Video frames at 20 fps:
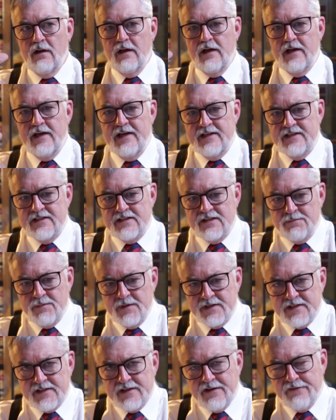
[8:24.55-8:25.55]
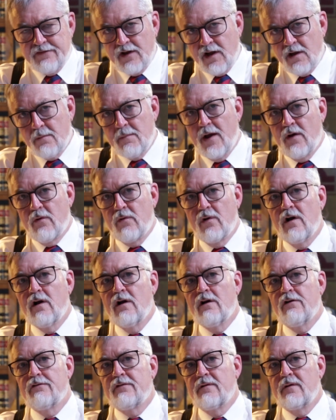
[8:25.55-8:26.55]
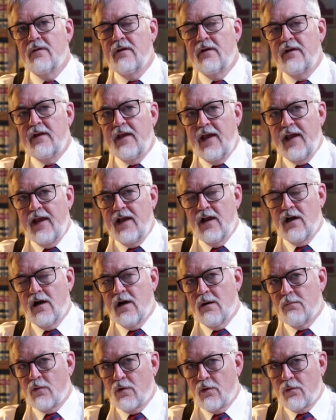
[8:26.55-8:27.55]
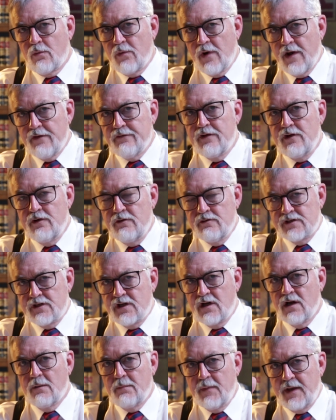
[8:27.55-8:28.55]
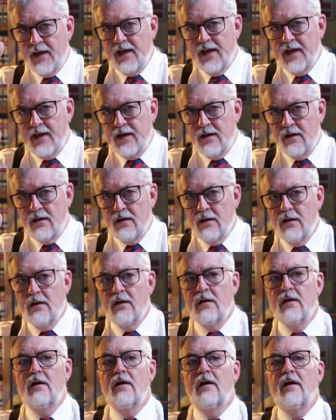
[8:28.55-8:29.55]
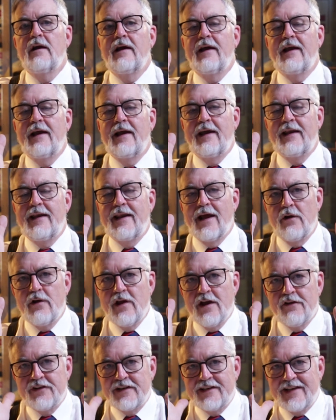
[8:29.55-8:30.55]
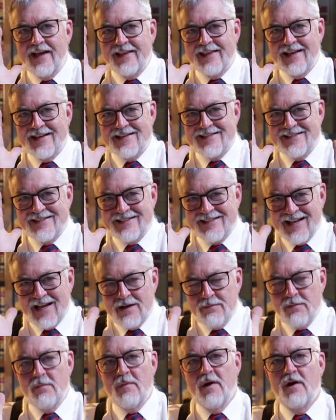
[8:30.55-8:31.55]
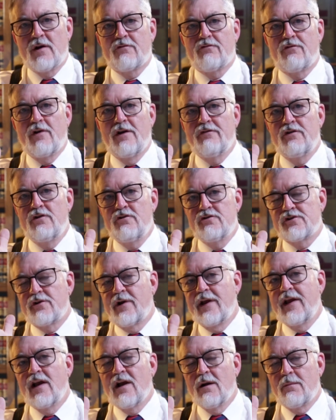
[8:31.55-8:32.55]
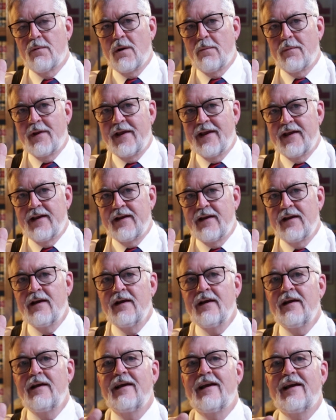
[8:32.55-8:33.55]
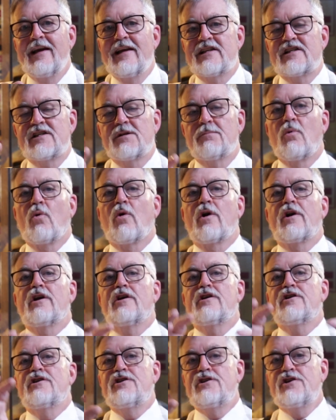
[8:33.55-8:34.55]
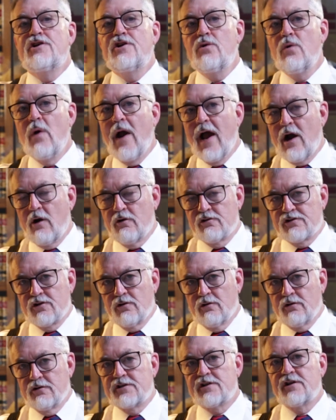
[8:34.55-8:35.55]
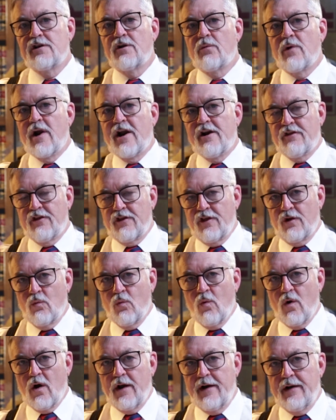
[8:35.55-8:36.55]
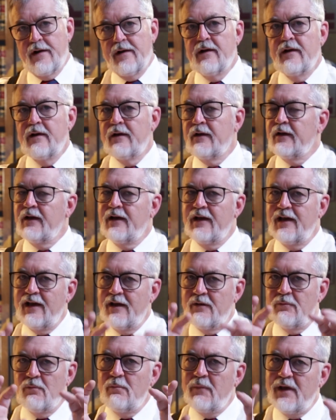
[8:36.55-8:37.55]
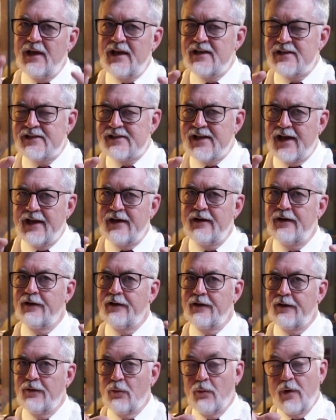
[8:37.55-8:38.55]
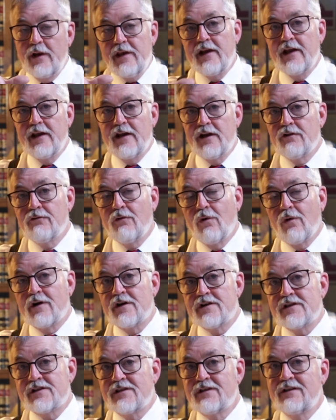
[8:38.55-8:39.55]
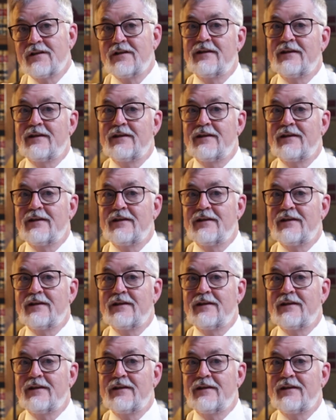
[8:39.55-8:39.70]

a specific amount of income or revenues coming in, and now you have to take that same amount of revenues or income coming in and support 2 households rather than 1. It means that when you get a divorce,